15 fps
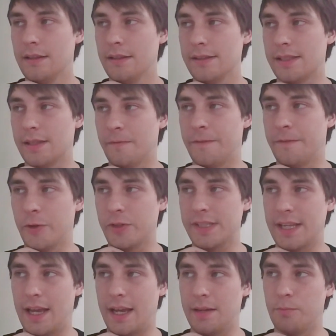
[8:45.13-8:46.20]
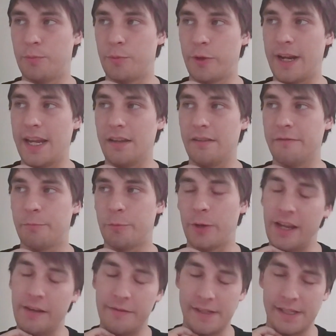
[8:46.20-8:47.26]
some folks at Brave.
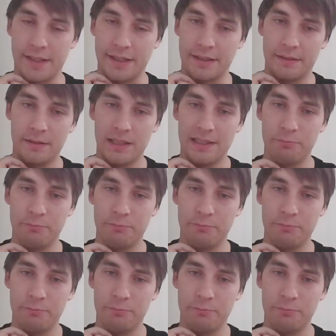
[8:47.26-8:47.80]
Brave is a